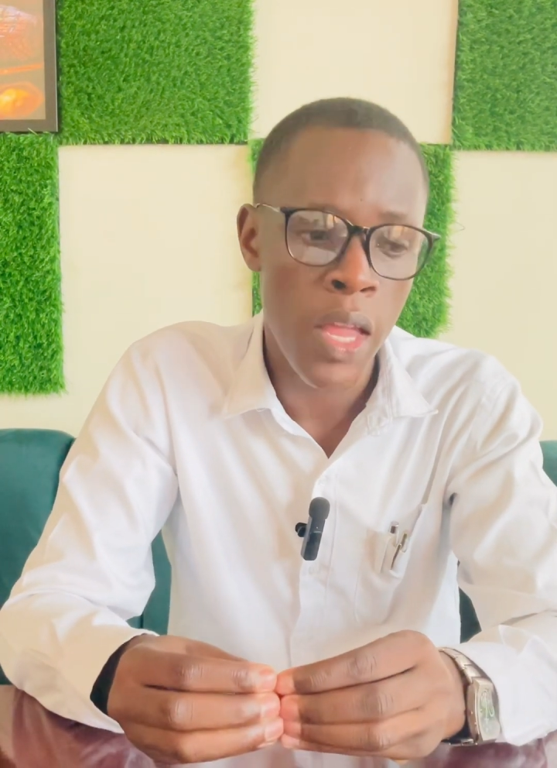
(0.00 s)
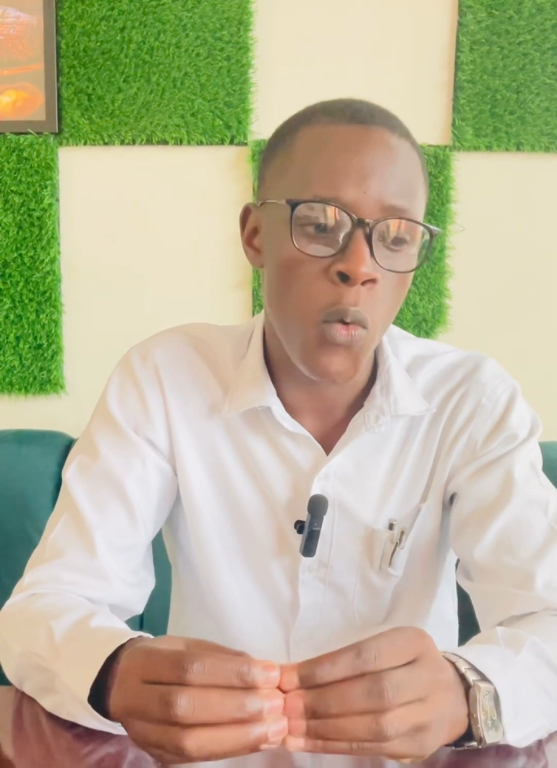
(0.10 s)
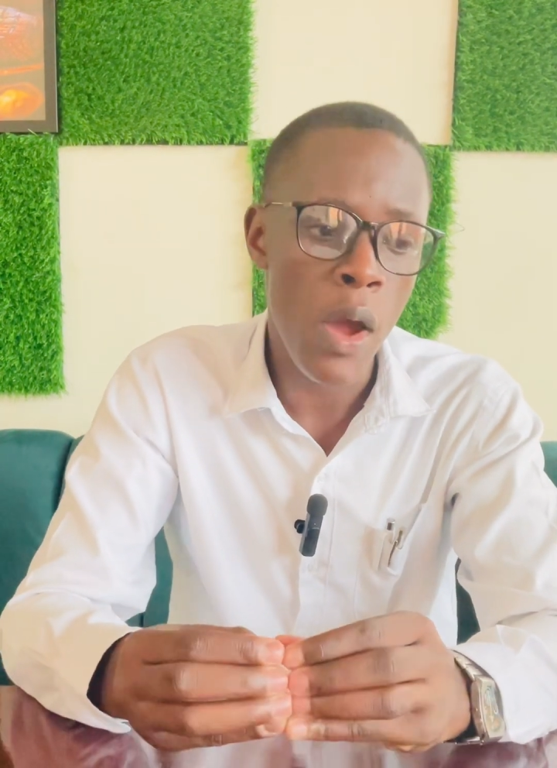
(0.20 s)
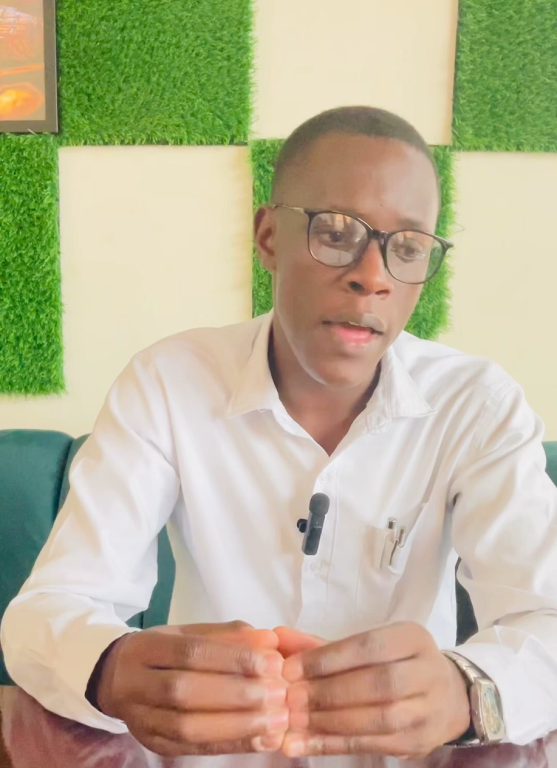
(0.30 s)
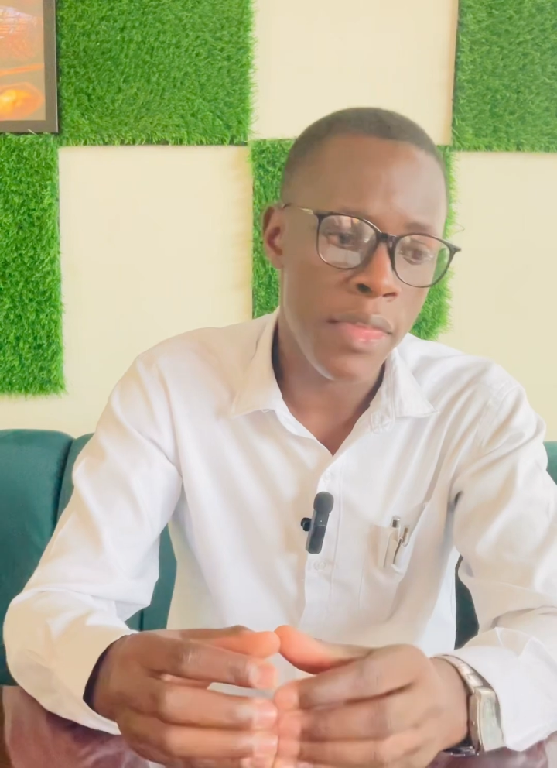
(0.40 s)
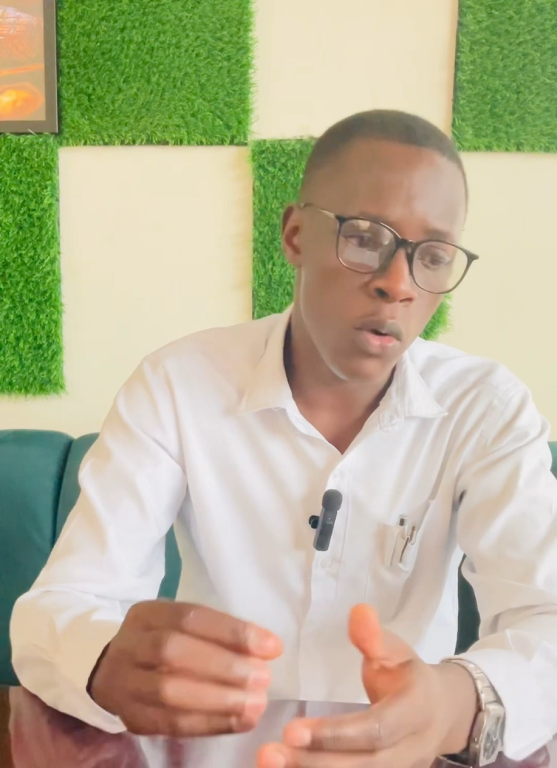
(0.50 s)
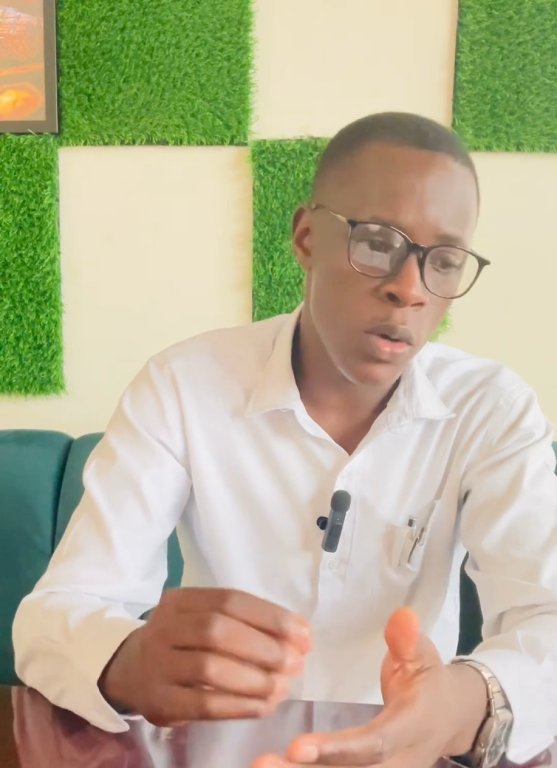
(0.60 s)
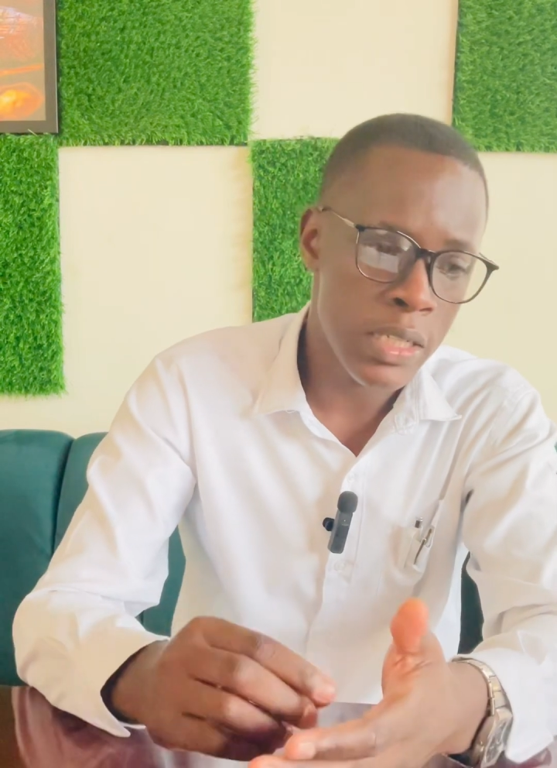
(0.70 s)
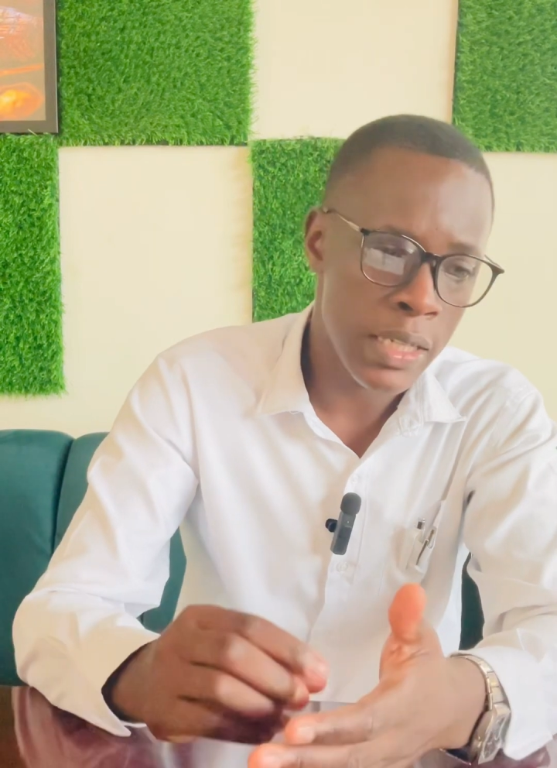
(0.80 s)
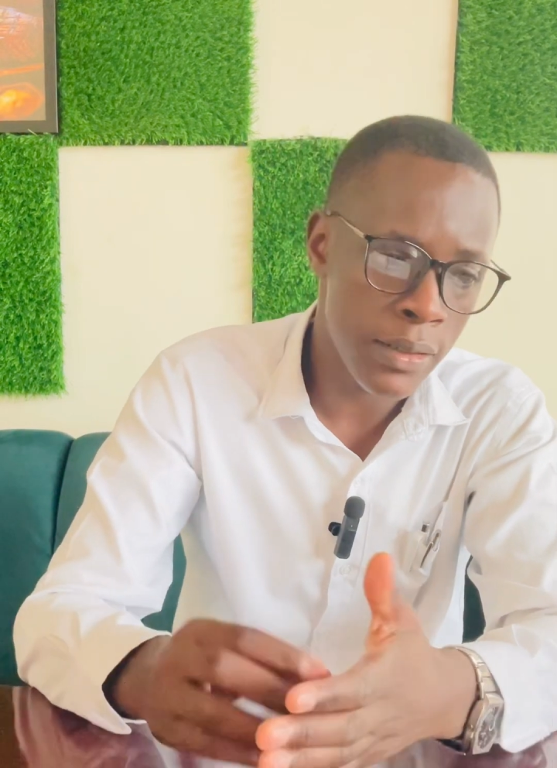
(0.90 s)
where the
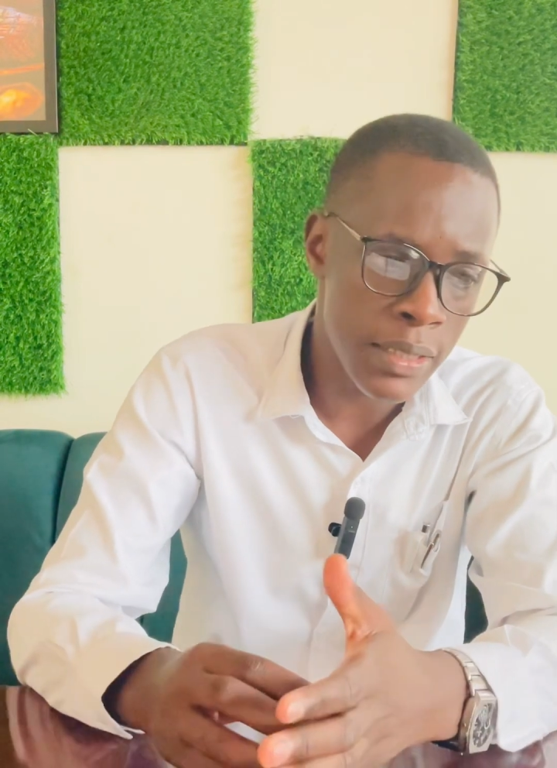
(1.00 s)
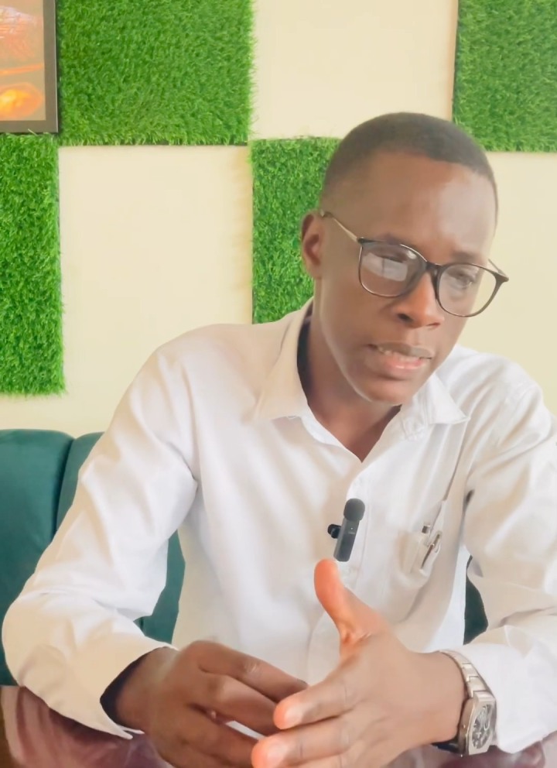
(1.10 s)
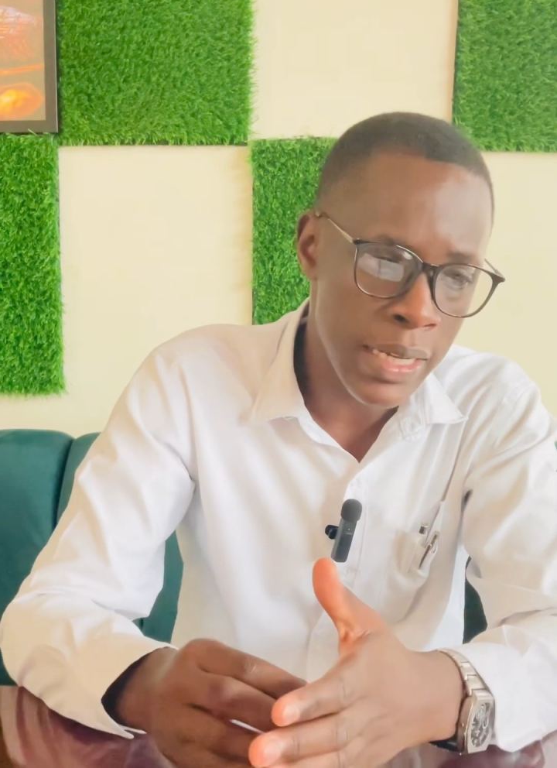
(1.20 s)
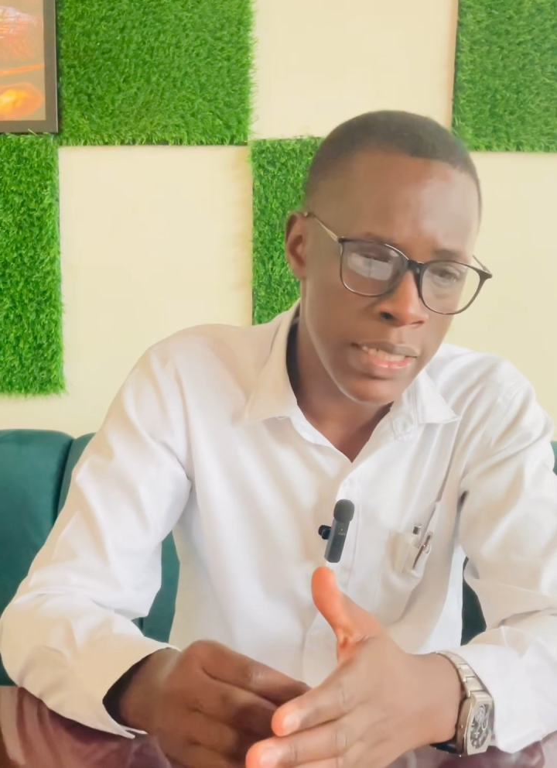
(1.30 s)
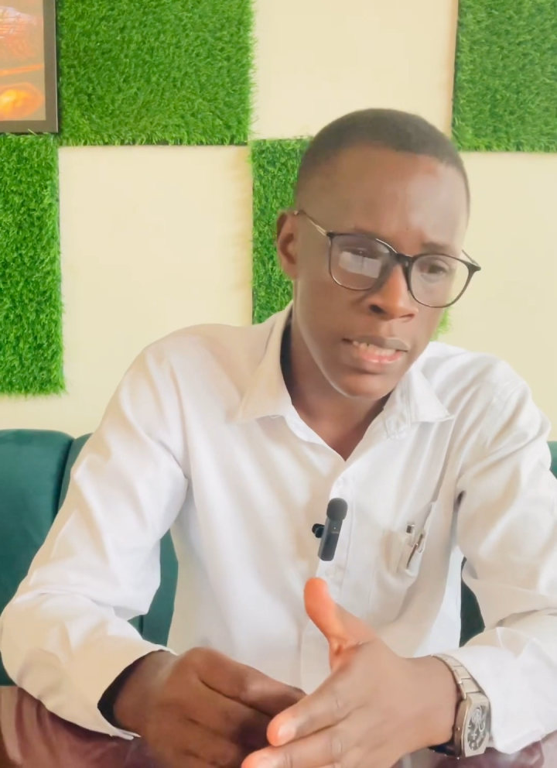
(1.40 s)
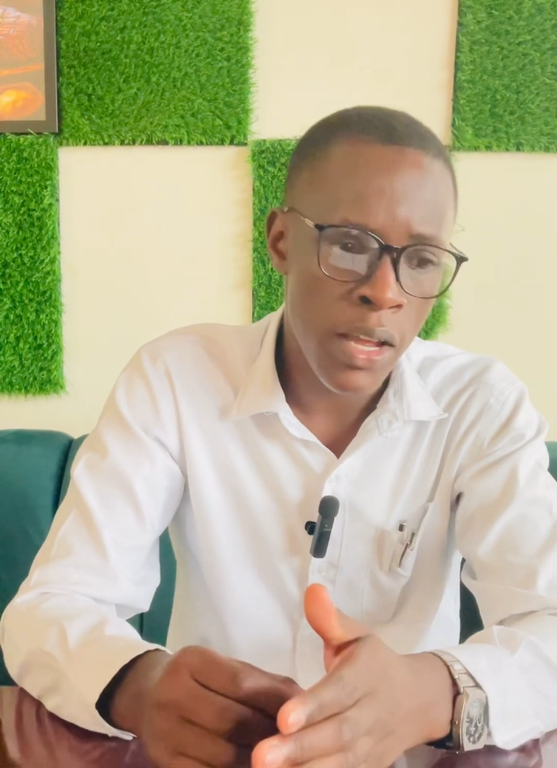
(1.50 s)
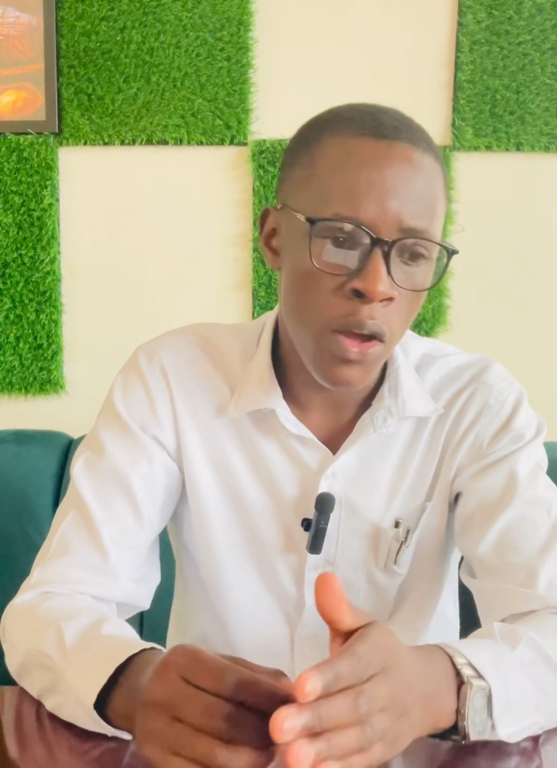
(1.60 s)
court held that